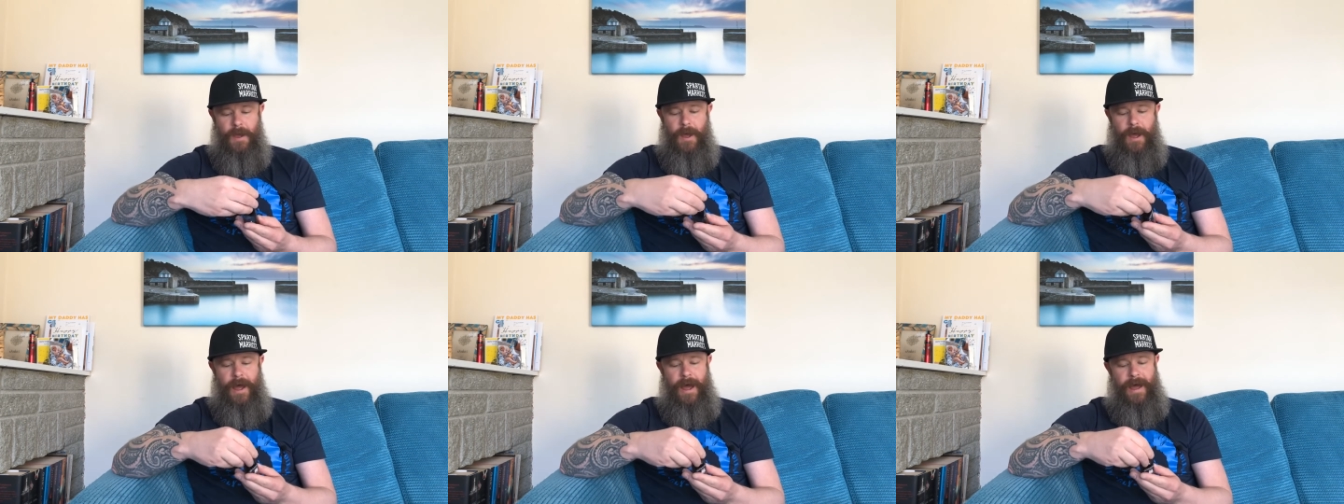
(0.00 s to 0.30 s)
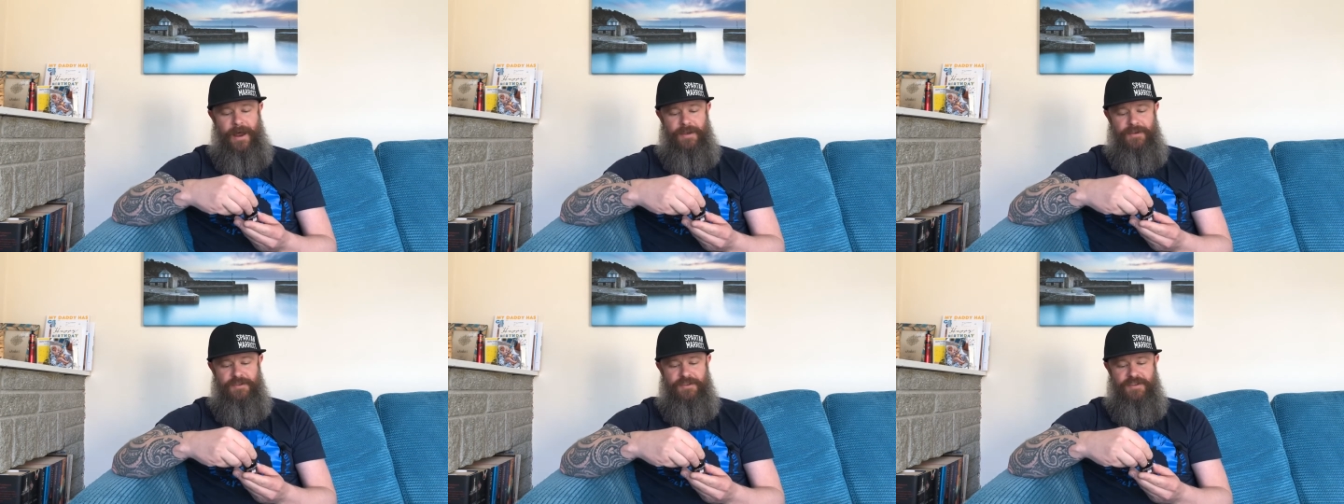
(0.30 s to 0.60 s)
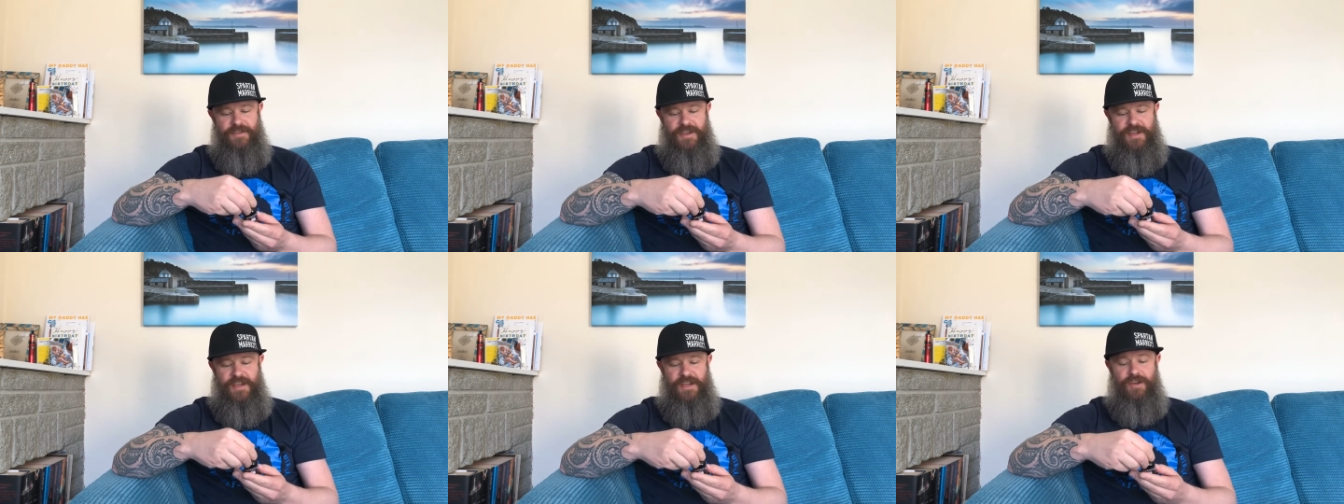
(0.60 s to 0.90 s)
and
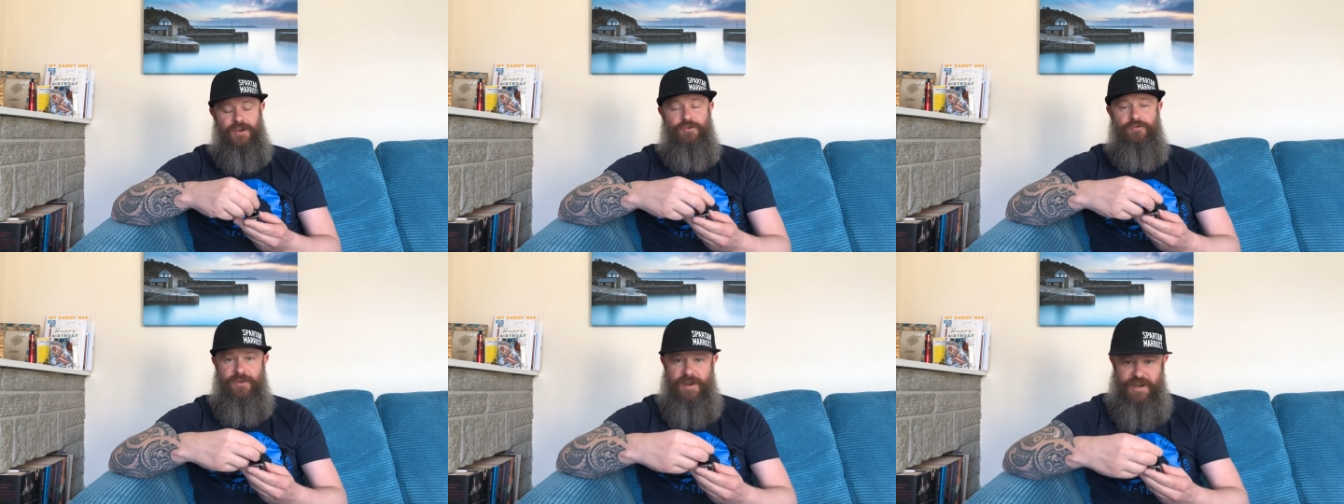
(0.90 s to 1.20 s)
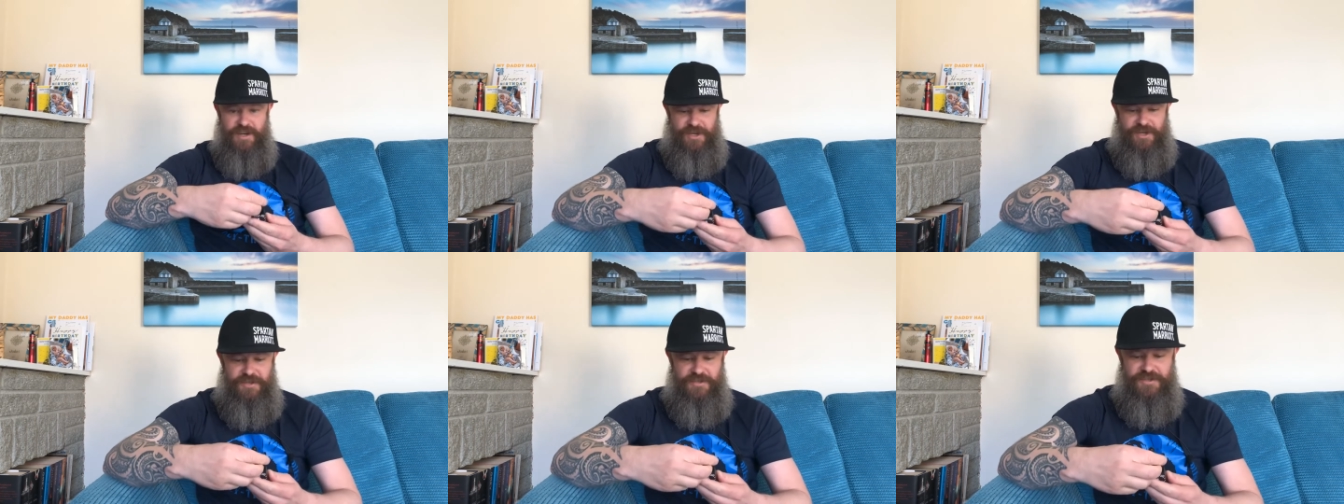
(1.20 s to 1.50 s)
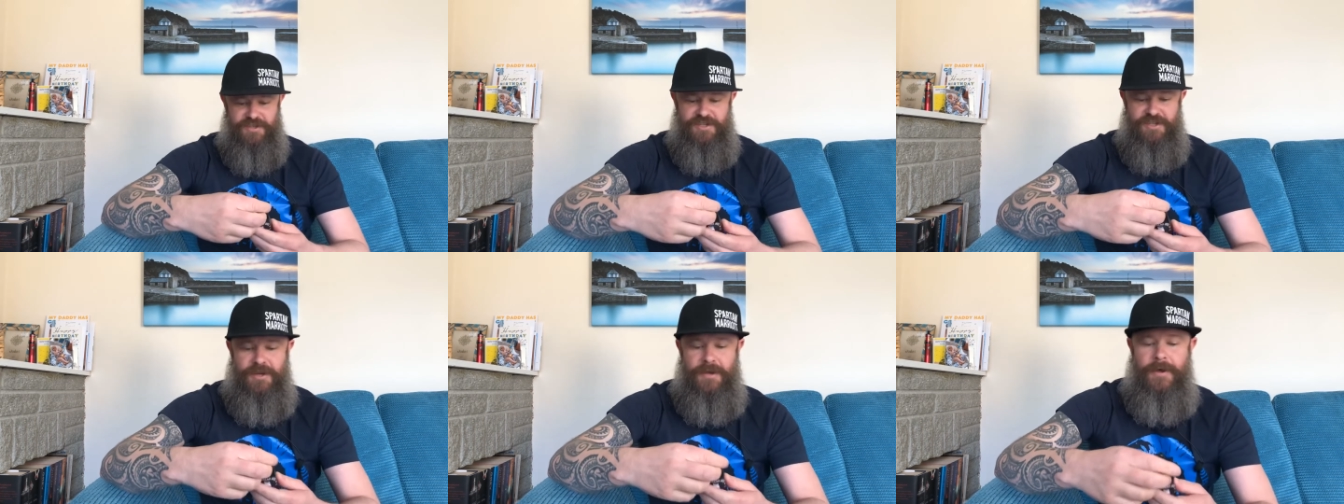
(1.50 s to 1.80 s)
the
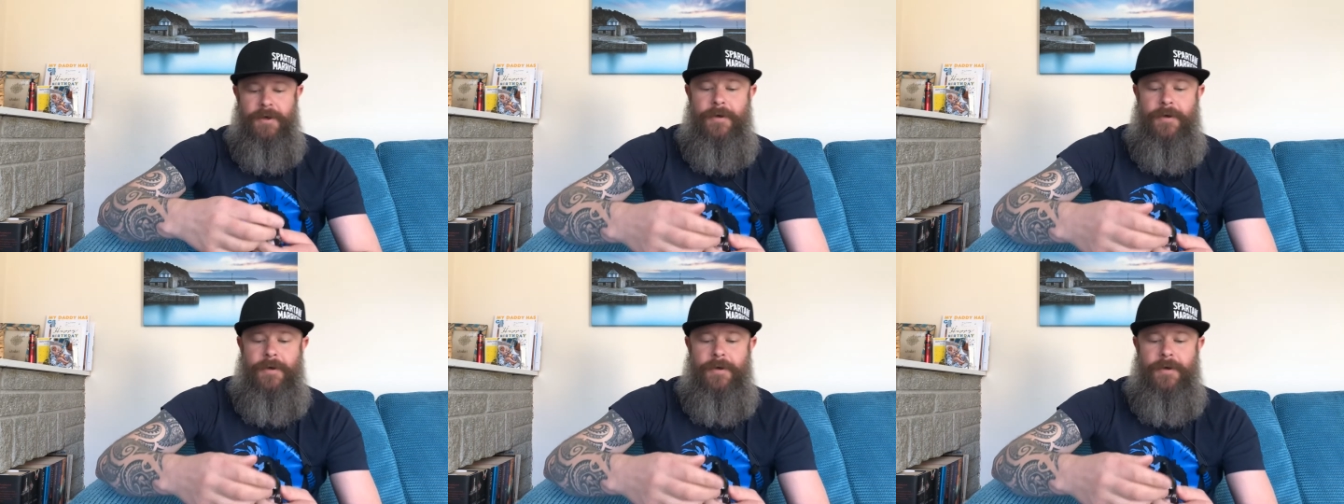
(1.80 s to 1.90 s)
ingredients.